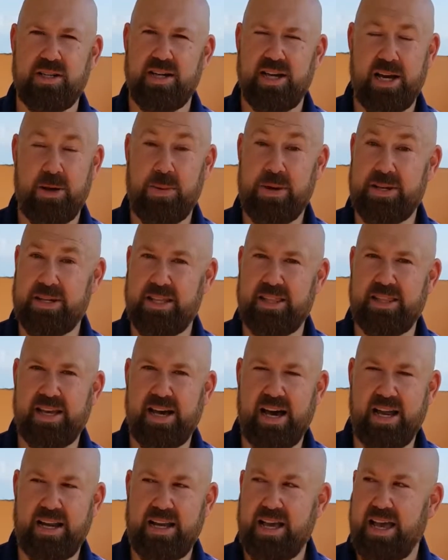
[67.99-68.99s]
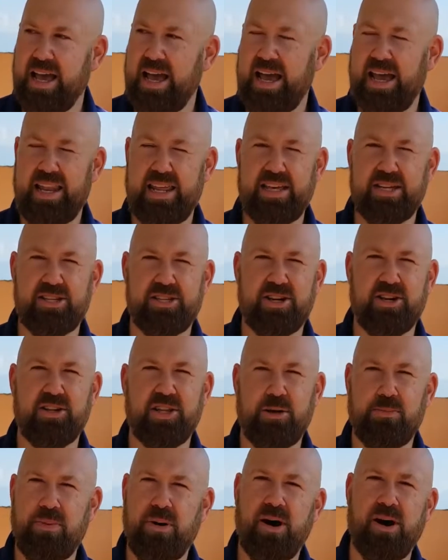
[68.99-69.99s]
And we did that. Haiti is
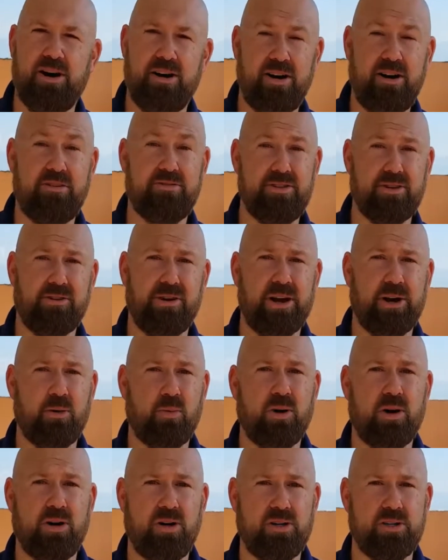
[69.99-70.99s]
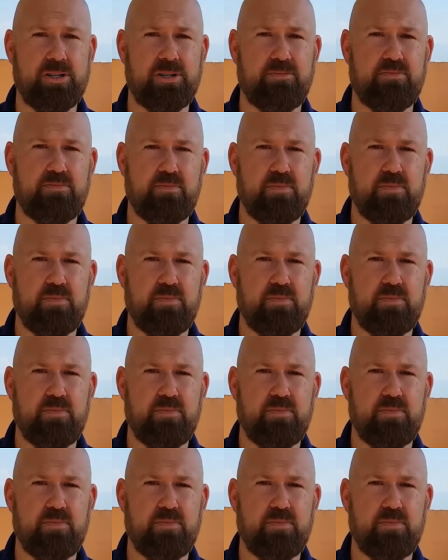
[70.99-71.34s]
certainly part of the greater world.